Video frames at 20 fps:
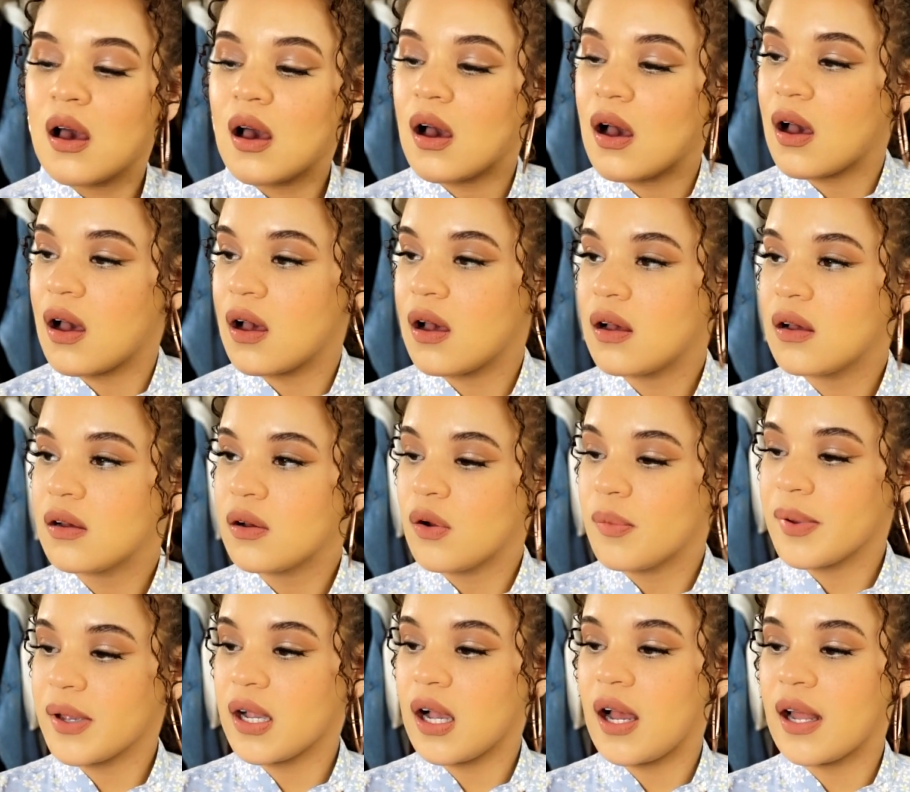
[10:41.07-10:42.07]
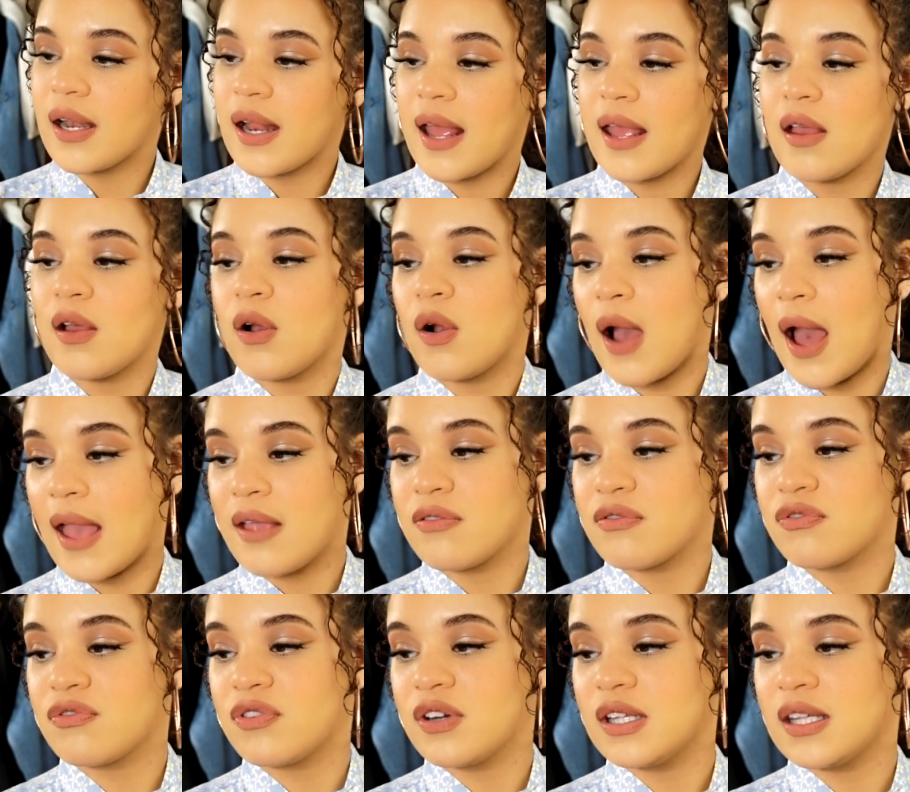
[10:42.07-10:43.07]
Oh, oh my god, I, I
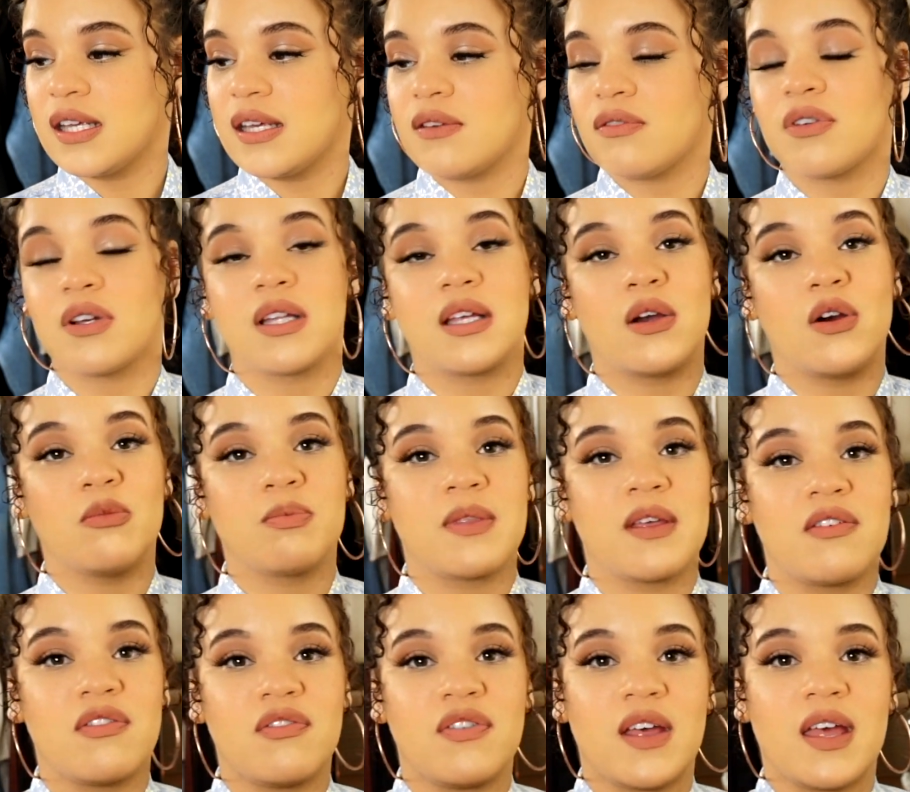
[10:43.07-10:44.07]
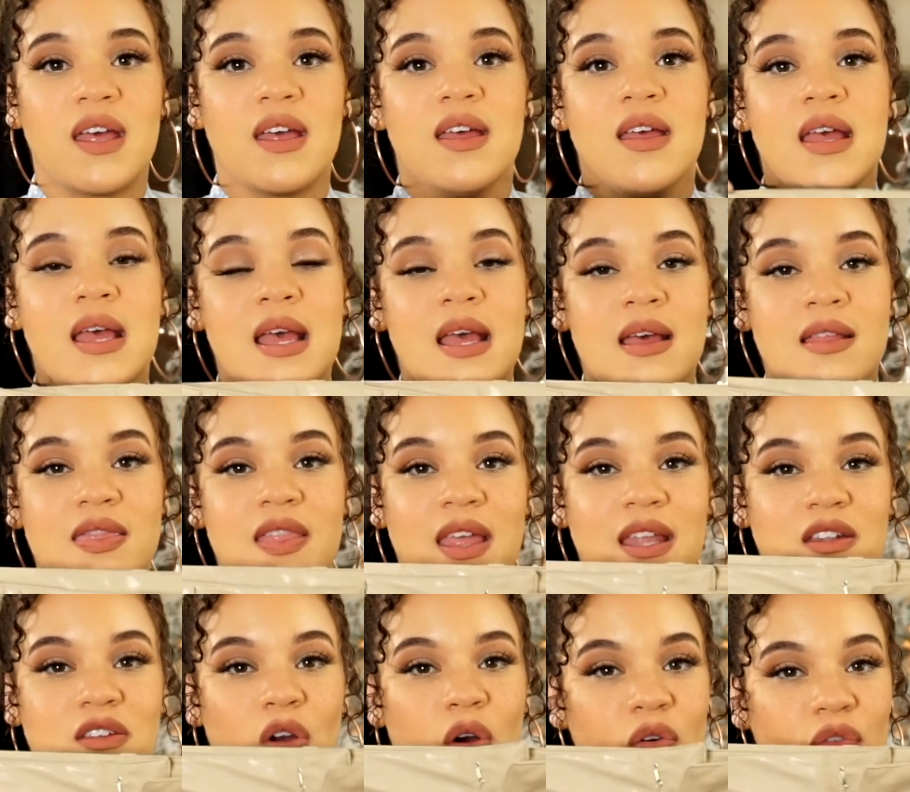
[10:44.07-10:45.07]
really, really hope they fit.
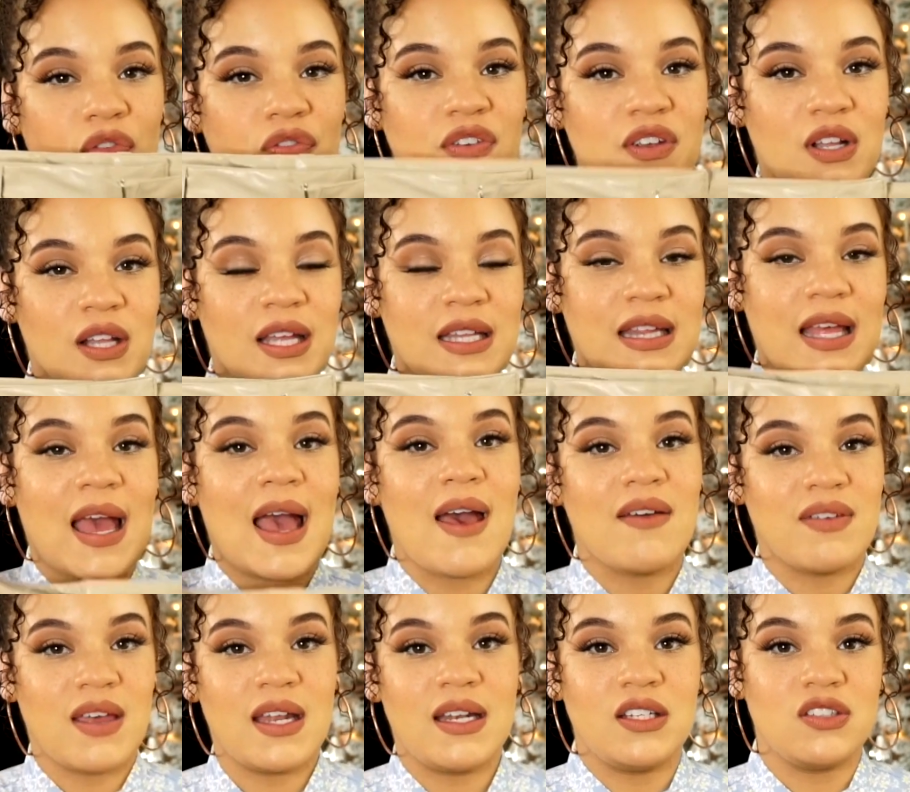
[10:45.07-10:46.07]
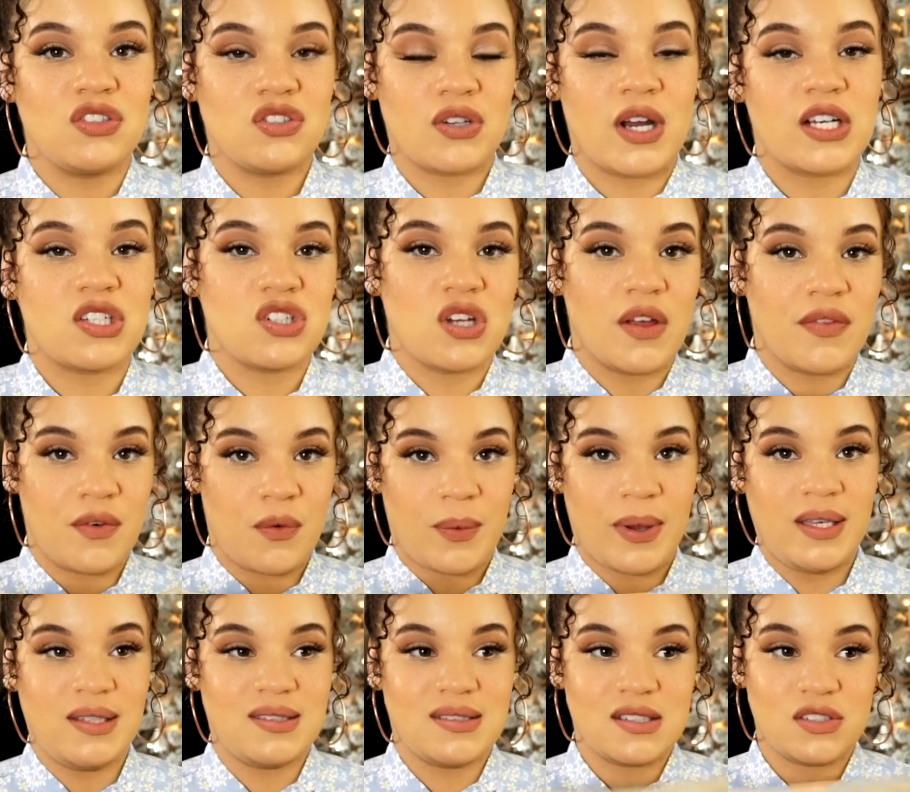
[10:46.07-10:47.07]
They don't feel like they have any stretch on the
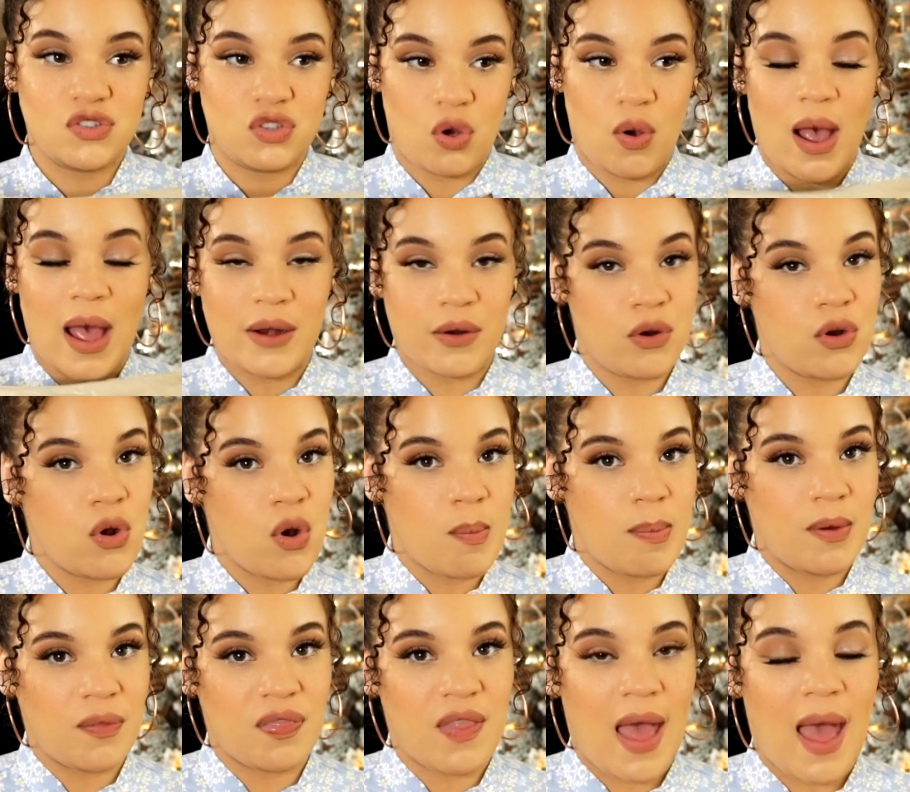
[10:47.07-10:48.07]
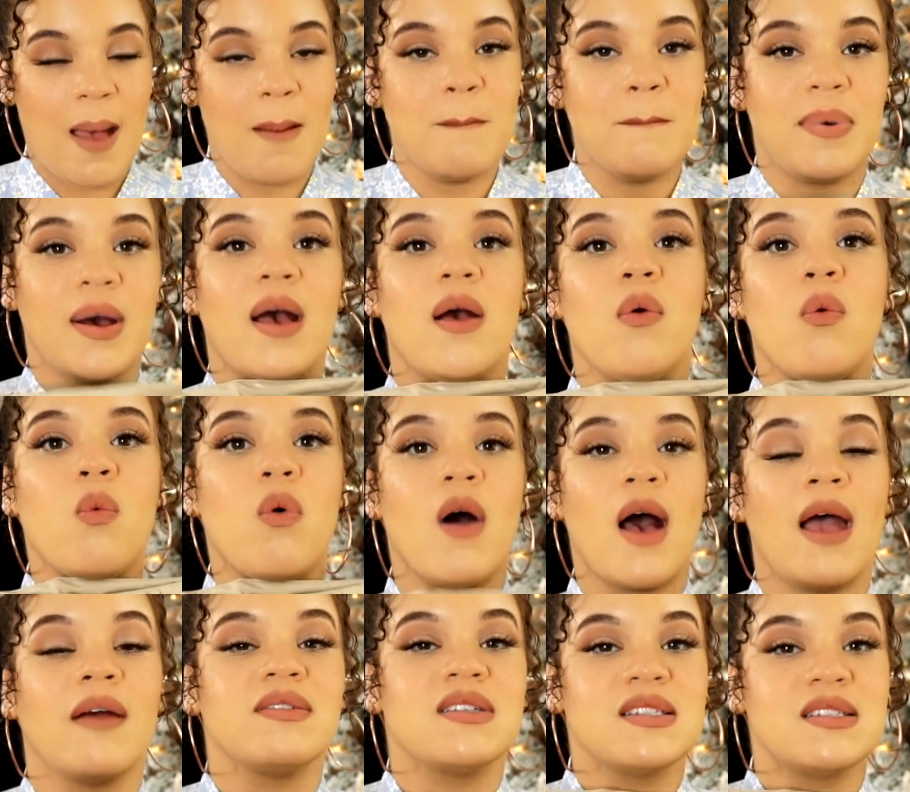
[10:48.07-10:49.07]
waist, so I don't know about that, but we'll
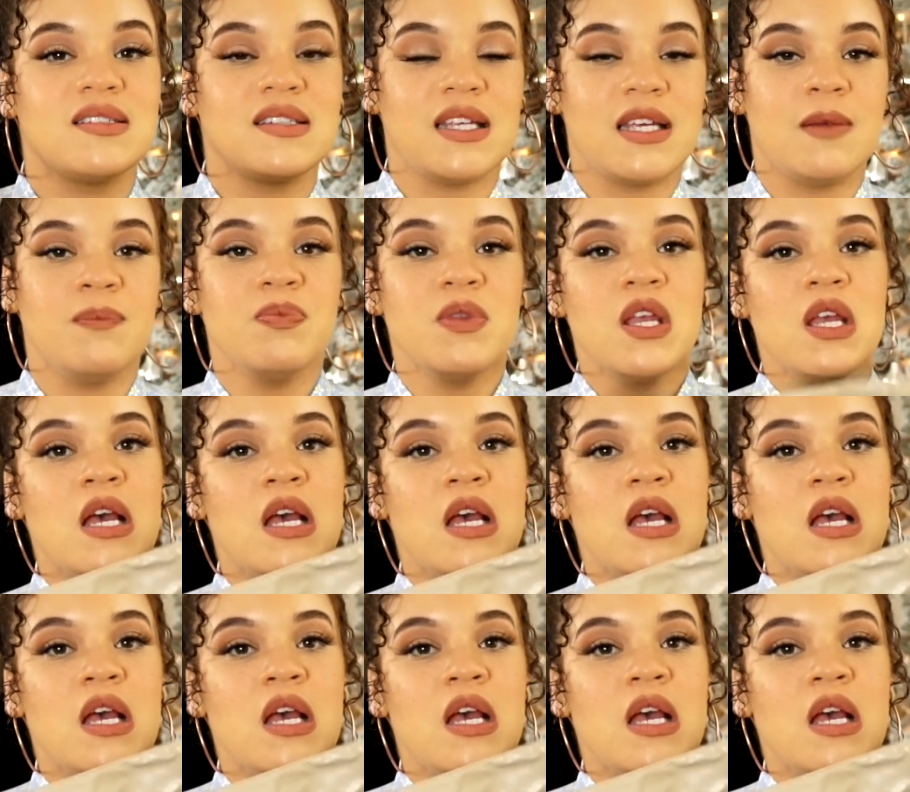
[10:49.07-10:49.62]
have to see.